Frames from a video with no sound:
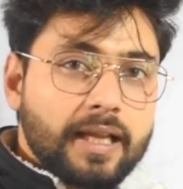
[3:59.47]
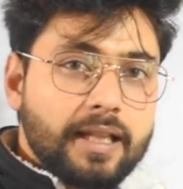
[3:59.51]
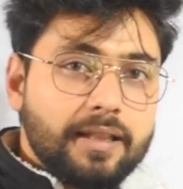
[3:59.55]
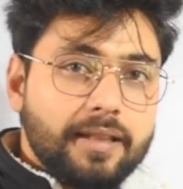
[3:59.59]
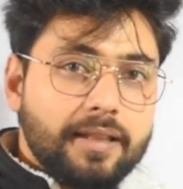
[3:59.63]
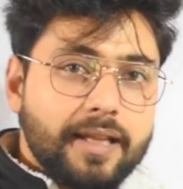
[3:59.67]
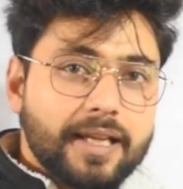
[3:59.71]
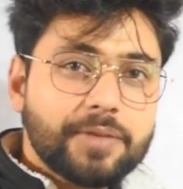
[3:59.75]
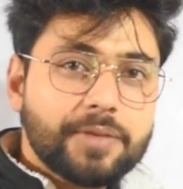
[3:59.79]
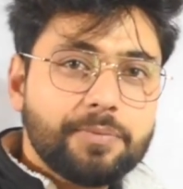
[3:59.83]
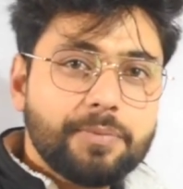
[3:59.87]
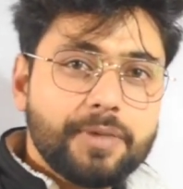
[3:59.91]

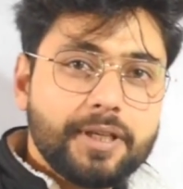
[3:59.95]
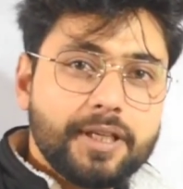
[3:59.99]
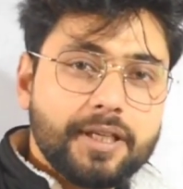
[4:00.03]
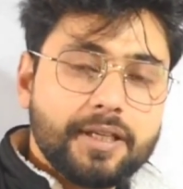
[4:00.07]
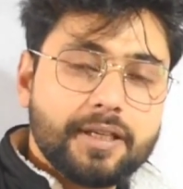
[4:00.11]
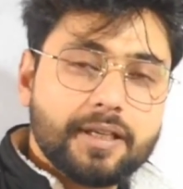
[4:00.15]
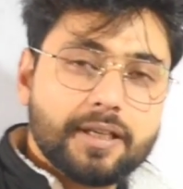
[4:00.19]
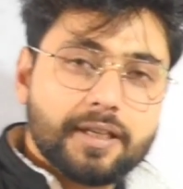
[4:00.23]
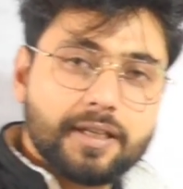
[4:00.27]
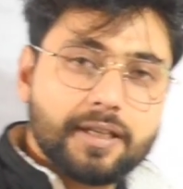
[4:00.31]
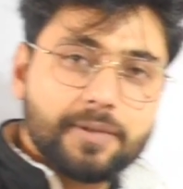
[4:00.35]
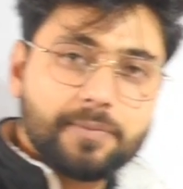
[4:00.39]
Let
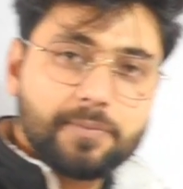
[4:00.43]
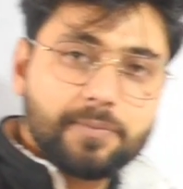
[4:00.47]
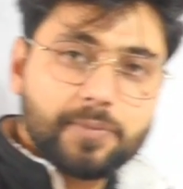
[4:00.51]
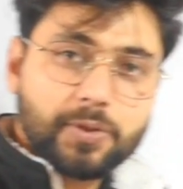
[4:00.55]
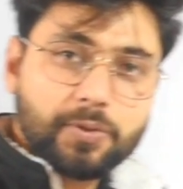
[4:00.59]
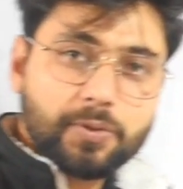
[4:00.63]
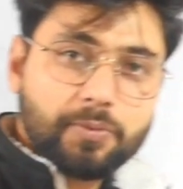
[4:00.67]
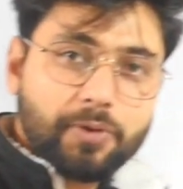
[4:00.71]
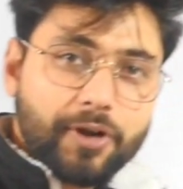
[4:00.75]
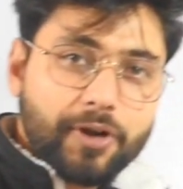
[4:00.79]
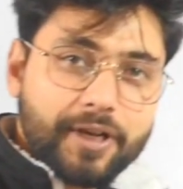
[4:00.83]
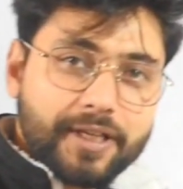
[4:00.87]
me
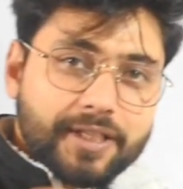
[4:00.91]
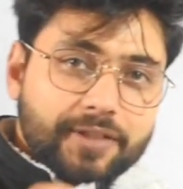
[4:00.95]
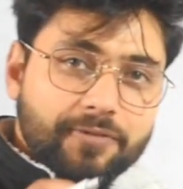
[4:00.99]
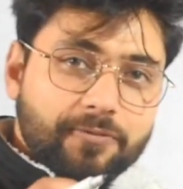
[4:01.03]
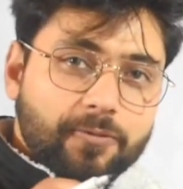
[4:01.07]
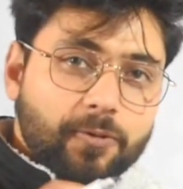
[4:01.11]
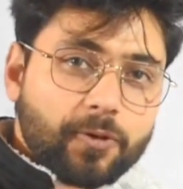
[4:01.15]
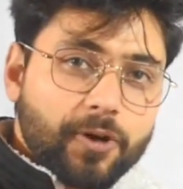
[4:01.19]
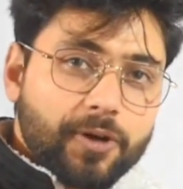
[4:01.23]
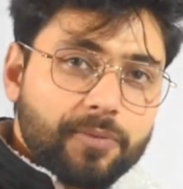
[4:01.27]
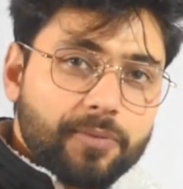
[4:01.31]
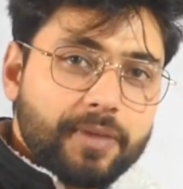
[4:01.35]
provide the
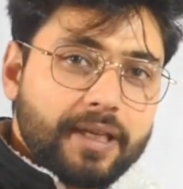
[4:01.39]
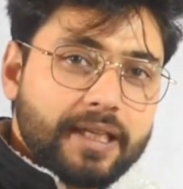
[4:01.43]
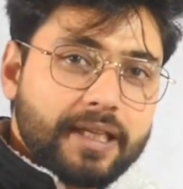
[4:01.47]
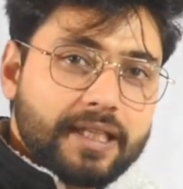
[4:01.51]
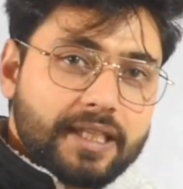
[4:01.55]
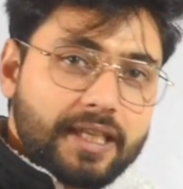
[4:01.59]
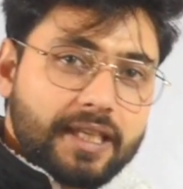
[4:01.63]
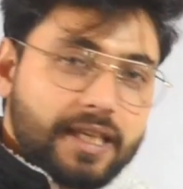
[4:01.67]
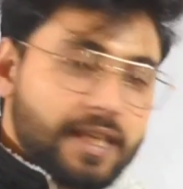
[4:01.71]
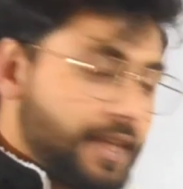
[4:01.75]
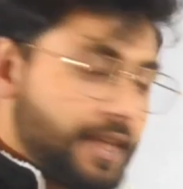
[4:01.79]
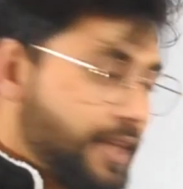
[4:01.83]

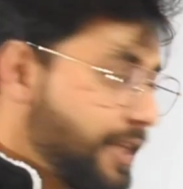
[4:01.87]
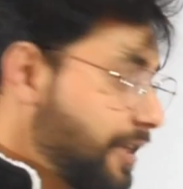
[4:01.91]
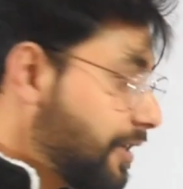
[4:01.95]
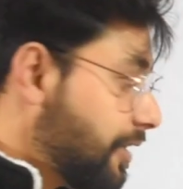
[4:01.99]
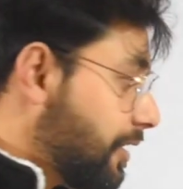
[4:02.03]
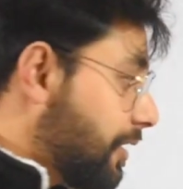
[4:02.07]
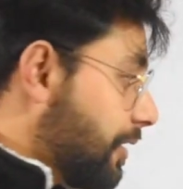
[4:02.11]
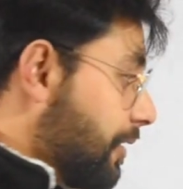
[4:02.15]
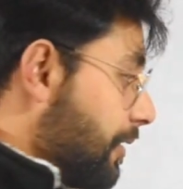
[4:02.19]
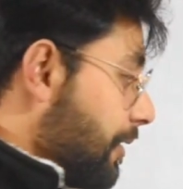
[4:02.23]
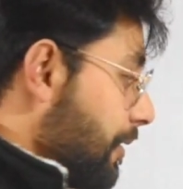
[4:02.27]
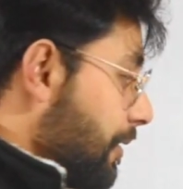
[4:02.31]
format
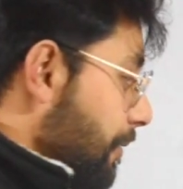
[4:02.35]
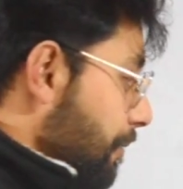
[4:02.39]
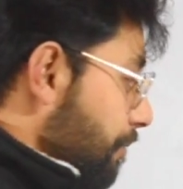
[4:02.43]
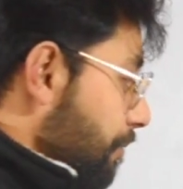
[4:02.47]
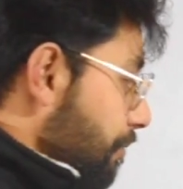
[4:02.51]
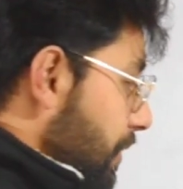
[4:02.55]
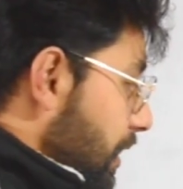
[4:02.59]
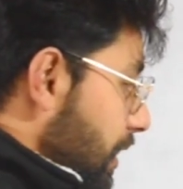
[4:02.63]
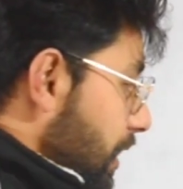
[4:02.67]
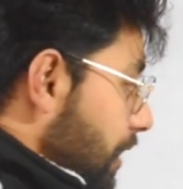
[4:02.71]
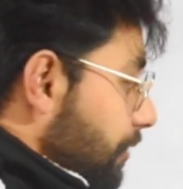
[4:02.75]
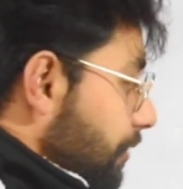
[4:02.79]
here
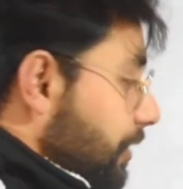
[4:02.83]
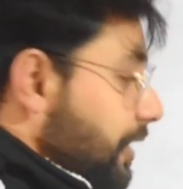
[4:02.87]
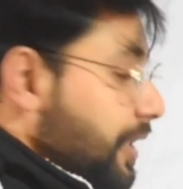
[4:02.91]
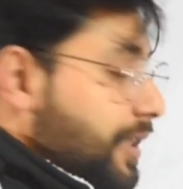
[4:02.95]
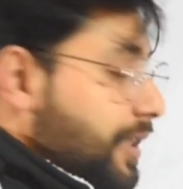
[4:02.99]
below